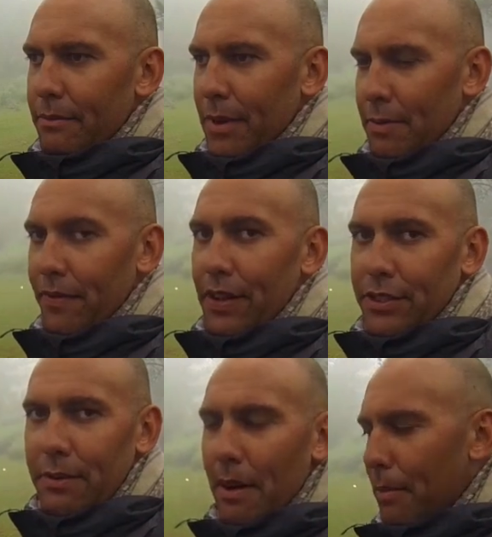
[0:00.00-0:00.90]
must be
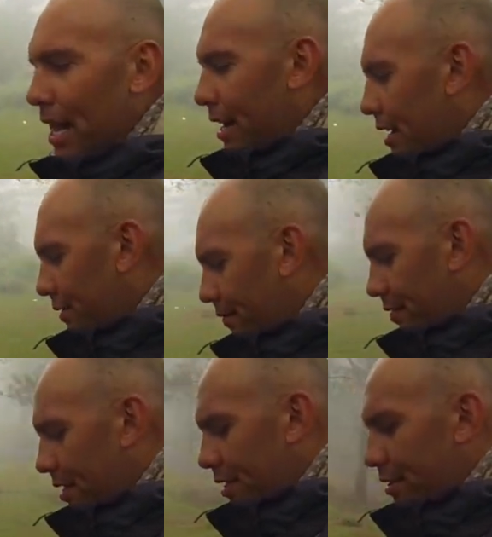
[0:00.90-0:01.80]
filtering my blood
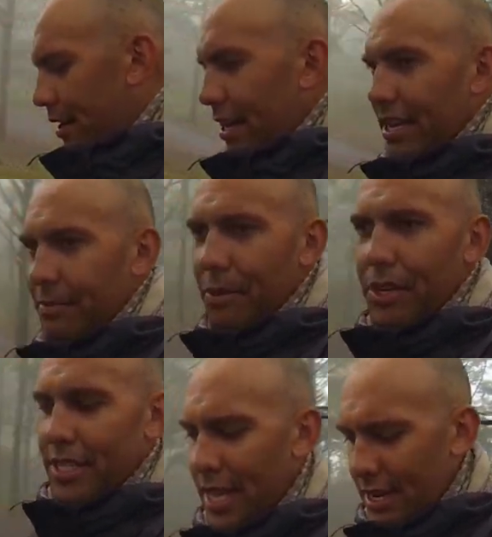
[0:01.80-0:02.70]
to uh, get the
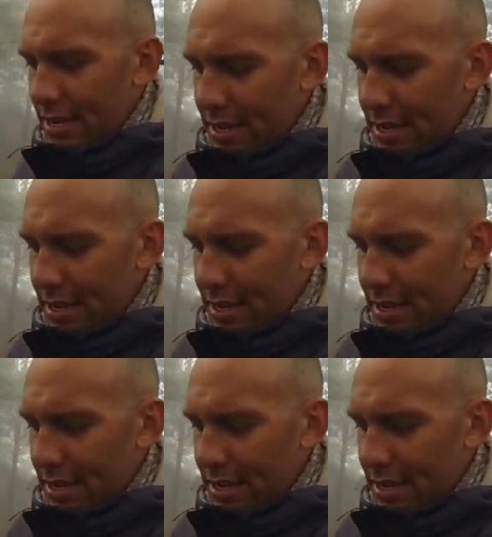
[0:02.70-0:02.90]
poison out